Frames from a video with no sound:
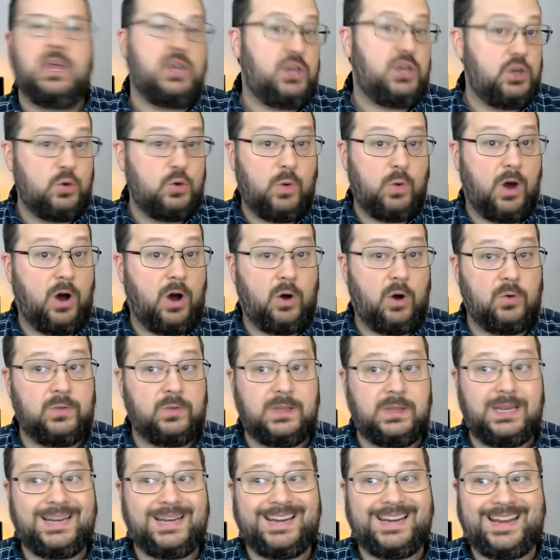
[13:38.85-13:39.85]
you
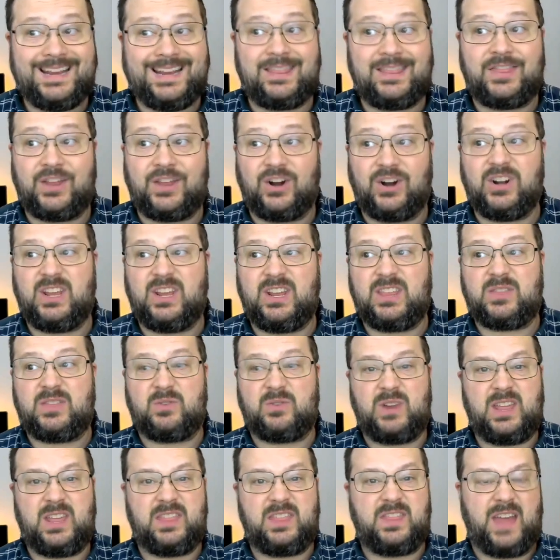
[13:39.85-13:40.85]
only need
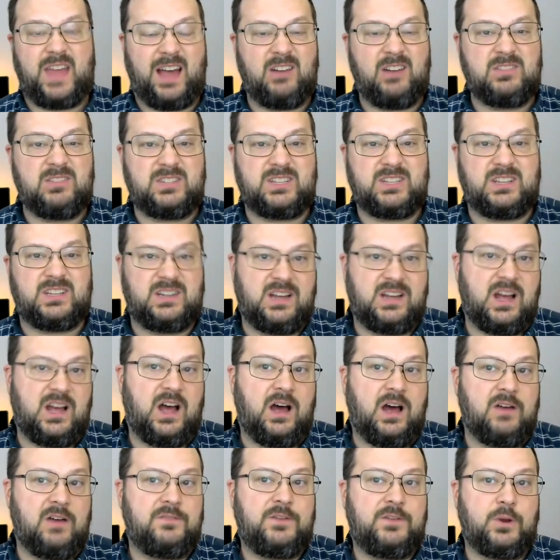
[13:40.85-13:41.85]
33,000
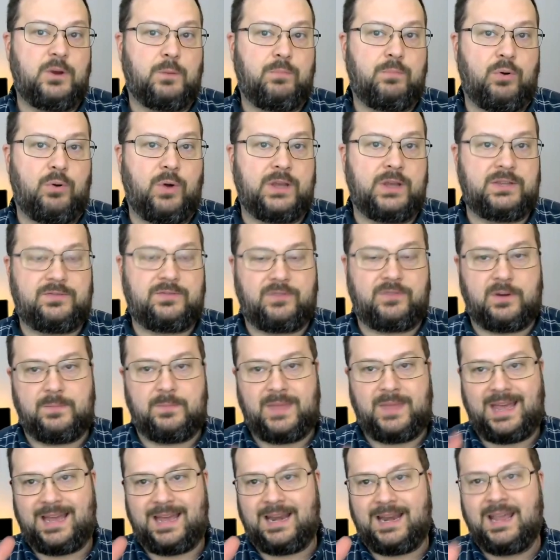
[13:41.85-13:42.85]
of your points from
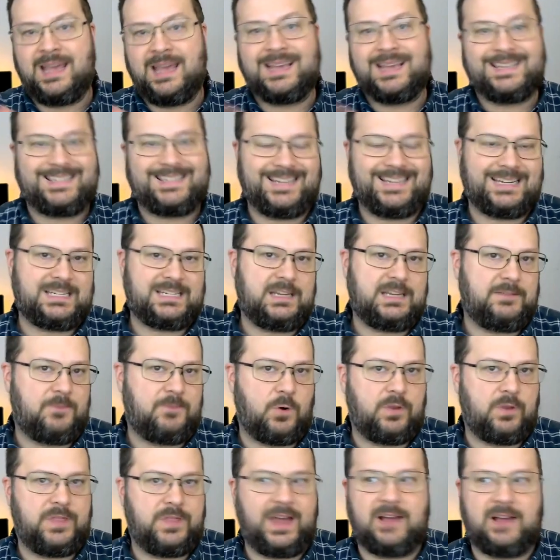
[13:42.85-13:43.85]
that
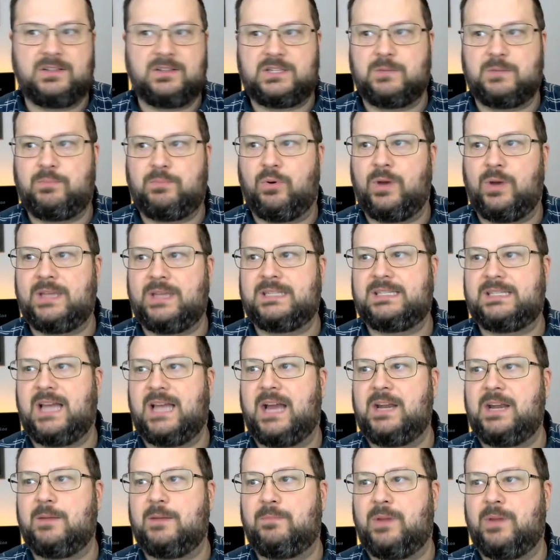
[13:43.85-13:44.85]
64,000 point
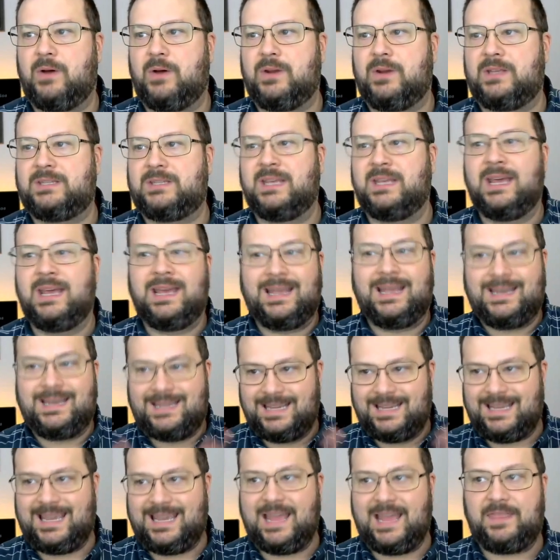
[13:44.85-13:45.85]
sign up bonus
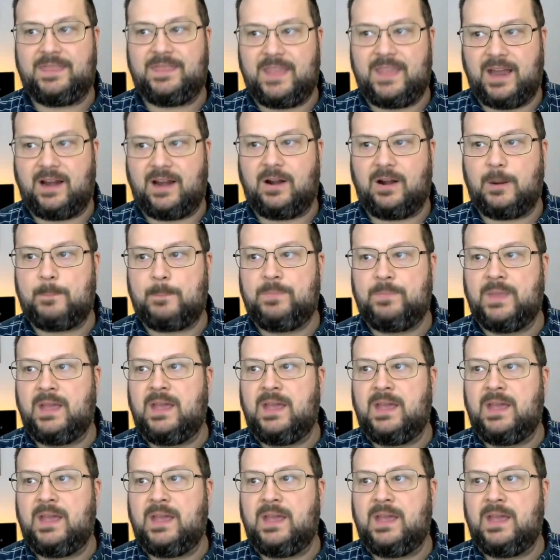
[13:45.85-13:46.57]
to get there.